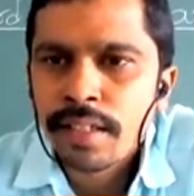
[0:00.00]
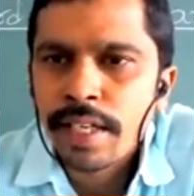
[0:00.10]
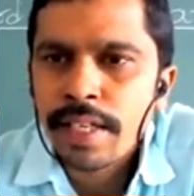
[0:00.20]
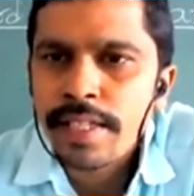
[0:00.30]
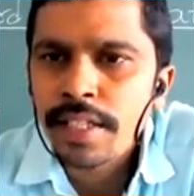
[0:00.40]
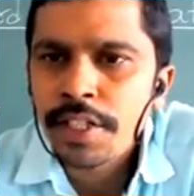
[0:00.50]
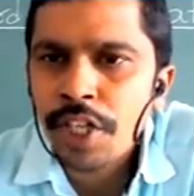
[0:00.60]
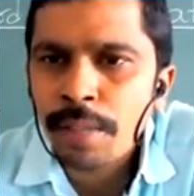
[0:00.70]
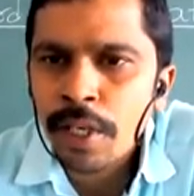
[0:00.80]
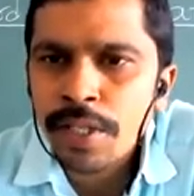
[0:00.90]
Yes, in the
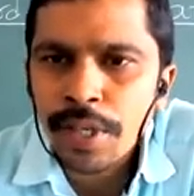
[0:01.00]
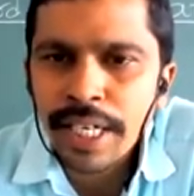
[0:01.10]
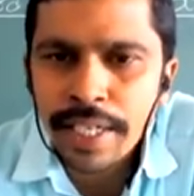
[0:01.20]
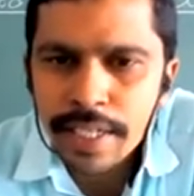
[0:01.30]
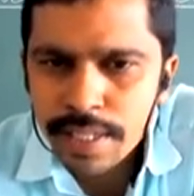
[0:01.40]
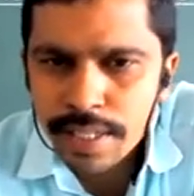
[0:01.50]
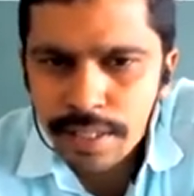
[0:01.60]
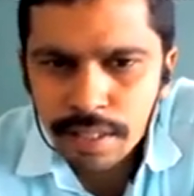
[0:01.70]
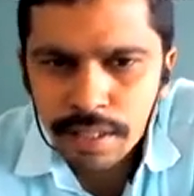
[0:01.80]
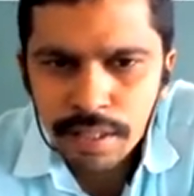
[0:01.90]
chat box you can
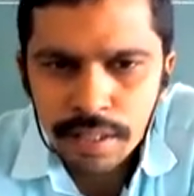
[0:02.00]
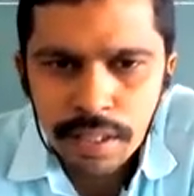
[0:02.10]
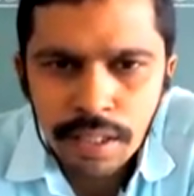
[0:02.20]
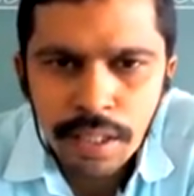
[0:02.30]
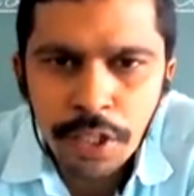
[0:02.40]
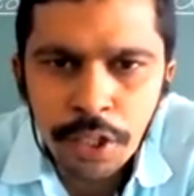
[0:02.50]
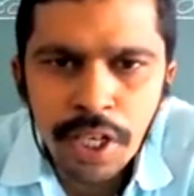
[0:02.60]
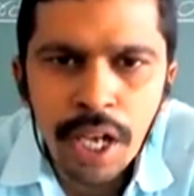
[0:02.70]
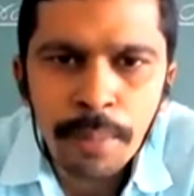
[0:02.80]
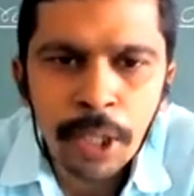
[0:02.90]
text. Do you
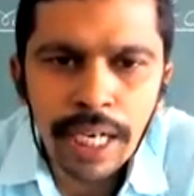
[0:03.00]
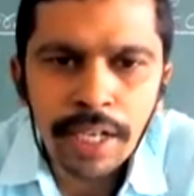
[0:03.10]
know about